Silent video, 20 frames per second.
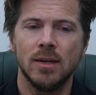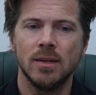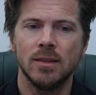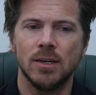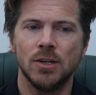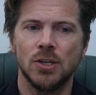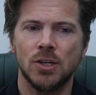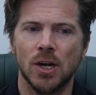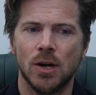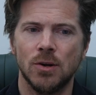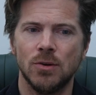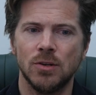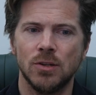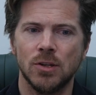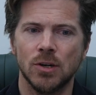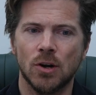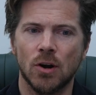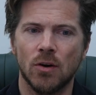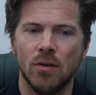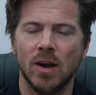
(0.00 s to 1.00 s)
that shows
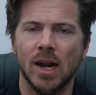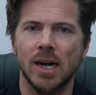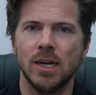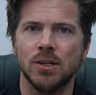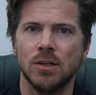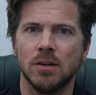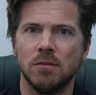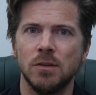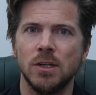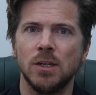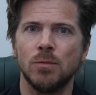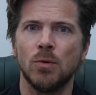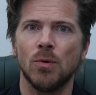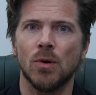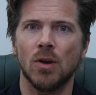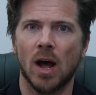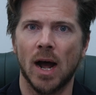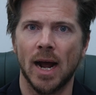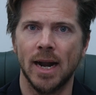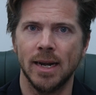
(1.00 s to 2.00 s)
the correlation of visible
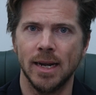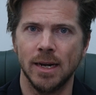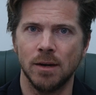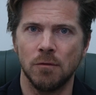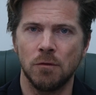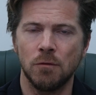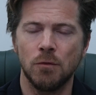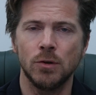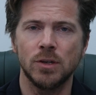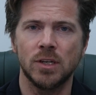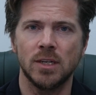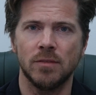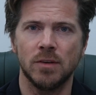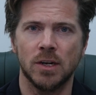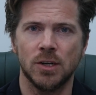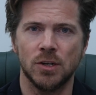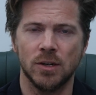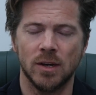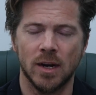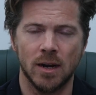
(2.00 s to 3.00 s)
light in 400 to
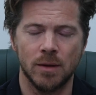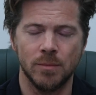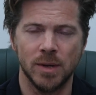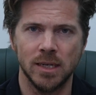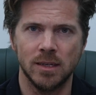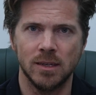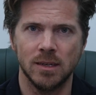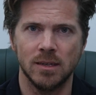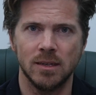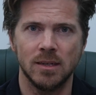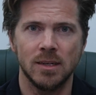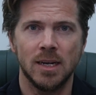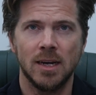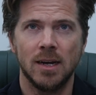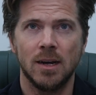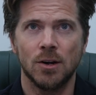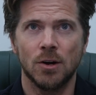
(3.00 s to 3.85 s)
700 nanometers